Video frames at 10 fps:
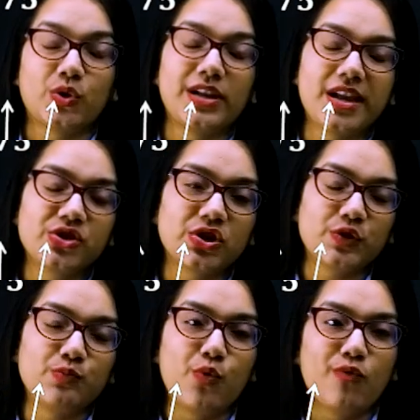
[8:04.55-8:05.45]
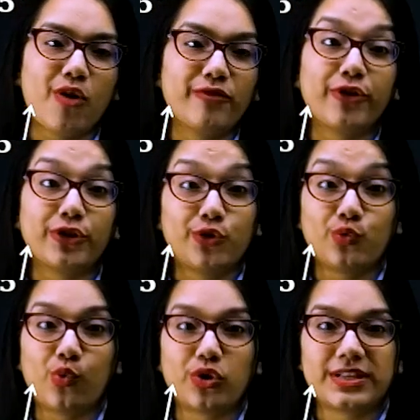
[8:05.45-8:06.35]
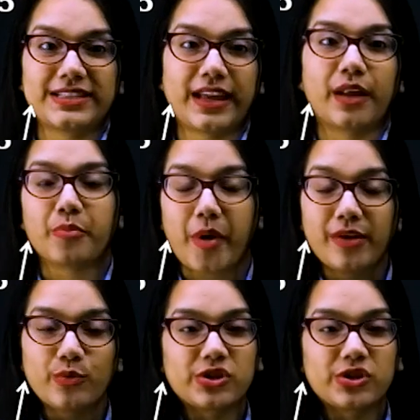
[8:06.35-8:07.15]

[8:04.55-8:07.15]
So let's just move on further toward the second part,